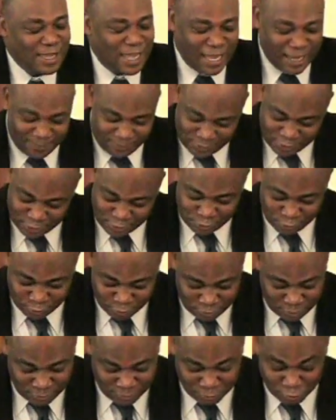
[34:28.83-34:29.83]

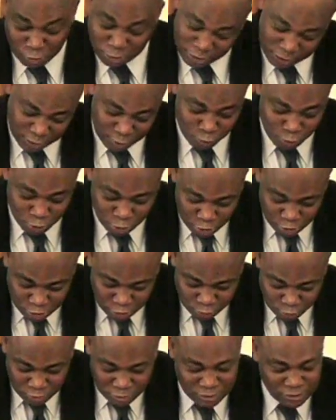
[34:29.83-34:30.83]
aptitude, one of the
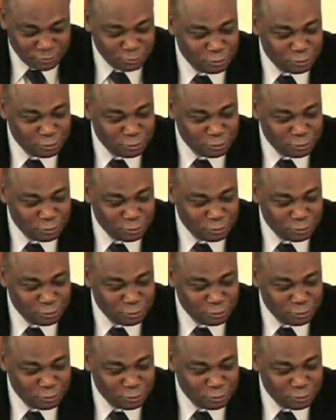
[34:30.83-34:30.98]
worst ones,